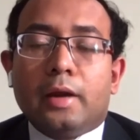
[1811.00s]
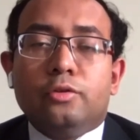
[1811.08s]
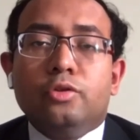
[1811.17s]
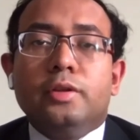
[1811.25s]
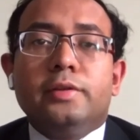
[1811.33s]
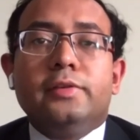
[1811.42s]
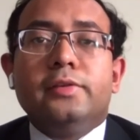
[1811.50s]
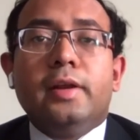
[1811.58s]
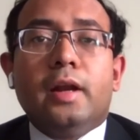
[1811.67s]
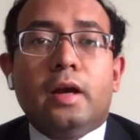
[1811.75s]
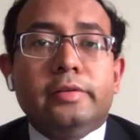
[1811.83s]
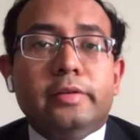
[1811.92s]
And so this
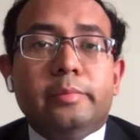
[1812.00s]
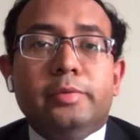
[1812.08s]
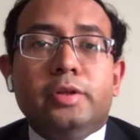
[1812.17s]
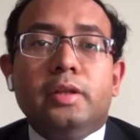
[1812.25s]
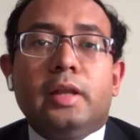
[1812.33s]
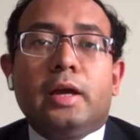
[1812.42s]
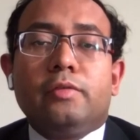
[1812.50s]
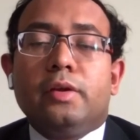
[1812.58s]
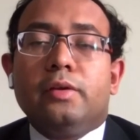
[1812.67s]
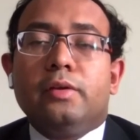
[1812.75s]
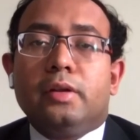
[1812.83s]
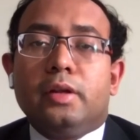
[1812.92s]
is an assumption
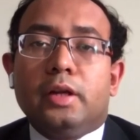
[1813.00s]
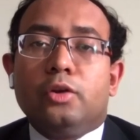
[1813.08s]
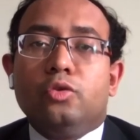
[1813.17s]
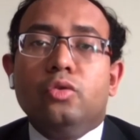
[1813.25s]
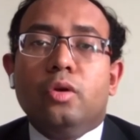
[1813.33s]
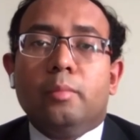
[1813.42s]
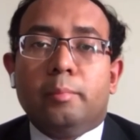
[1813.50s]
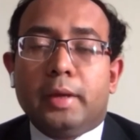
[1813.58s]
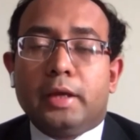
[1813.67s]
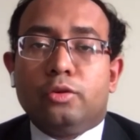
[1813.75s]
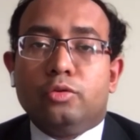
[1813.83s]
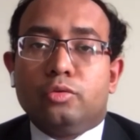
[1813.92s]
that we need to
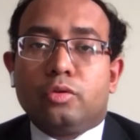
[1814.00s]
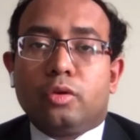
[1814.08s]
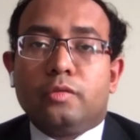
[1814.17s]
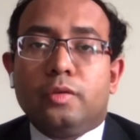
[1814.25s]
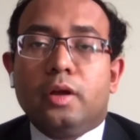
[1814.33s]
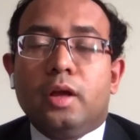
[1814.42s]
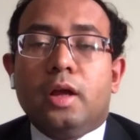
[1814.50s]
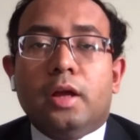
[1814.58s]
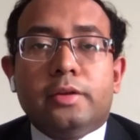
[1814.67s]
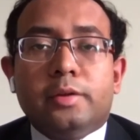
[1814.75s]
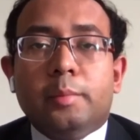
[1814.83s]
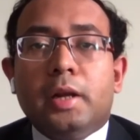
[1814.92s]
make use of.
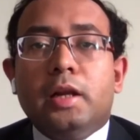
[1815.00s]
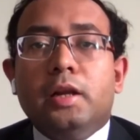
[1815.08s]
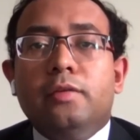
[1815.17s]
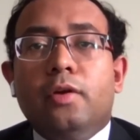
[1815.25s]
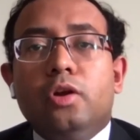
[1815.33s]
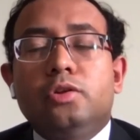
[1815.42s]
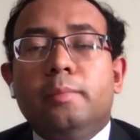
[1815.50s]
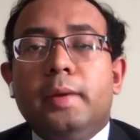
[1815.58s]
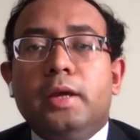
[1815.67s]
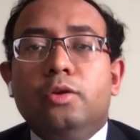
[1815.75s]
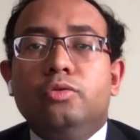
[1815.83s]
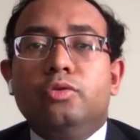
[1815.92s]
Similarly, we
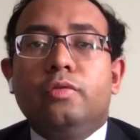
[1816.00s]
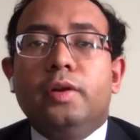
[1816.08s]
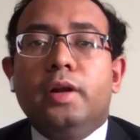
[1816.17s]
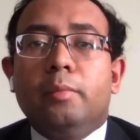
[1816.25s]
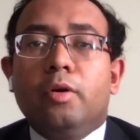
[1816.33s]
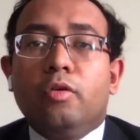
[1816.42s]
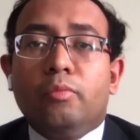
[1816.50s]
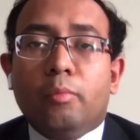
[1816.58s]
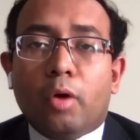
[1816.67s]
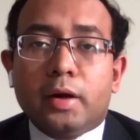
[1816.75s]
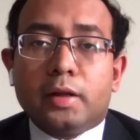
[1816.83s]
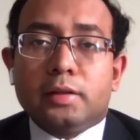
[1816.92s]
also make use of a number
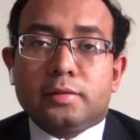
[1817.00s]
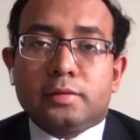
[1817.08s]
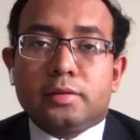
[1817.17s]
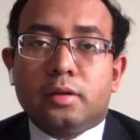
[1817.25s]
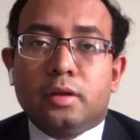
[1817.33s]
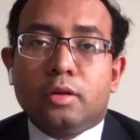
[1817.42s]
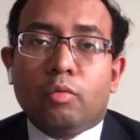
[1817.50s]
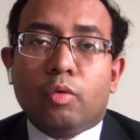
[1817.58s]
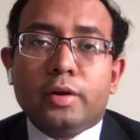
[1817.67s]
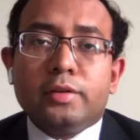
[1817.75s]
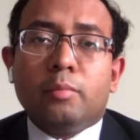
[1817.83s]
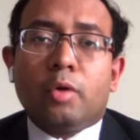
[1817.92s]
of models. Now,
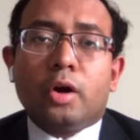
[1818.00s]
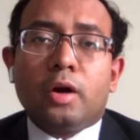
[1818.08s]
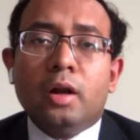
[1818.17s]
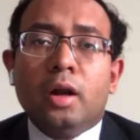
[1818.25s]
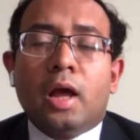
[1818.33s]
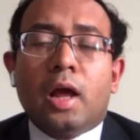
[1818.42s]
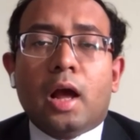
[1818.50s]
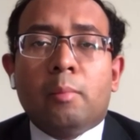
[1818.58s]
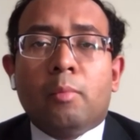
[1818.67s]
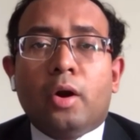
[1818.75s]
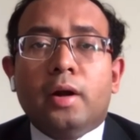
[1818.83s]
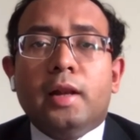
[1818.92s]
what is a model?
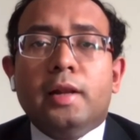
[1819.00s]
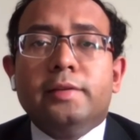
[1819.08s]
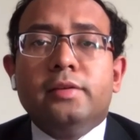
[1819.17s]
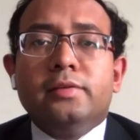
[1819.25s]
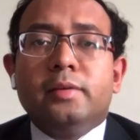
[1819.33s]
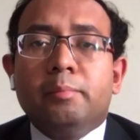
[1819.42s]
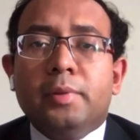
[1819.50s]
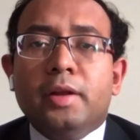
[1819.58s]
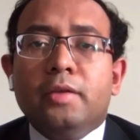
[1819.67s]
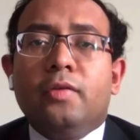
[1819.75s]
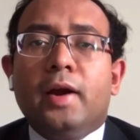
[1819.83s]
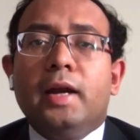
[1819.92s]
A model is a
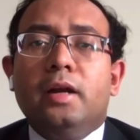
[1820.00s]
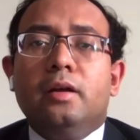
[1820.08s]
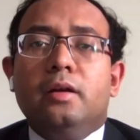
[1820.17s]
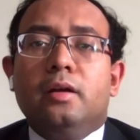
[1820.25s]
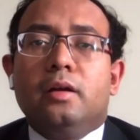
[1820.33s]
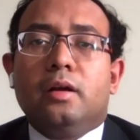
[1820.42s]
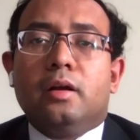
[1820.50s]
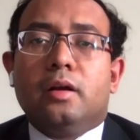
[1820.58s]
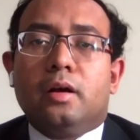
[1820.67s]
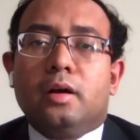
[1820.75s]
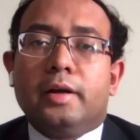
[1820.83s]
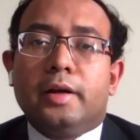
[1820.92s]
simplified
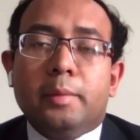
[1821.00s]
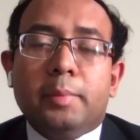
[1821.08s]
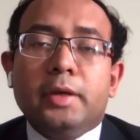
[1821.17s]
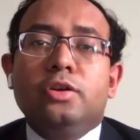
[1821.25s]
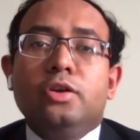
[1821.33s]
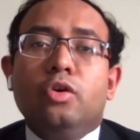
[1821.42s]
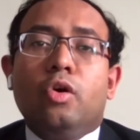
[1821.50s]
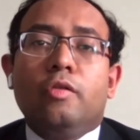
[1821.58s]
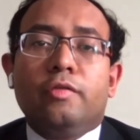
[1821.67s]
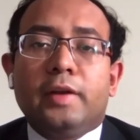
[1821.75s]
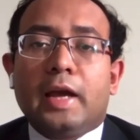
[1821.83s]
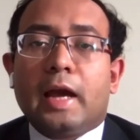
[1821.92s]
uh, depiction
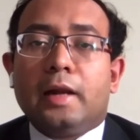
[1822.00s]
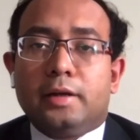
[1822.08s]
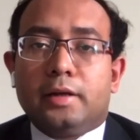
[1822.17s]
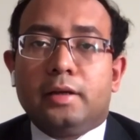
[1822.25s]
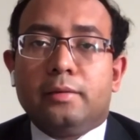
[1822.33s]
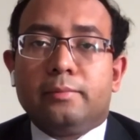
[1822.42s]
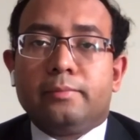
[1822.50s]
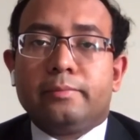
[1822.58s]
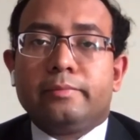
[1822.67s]
of reality.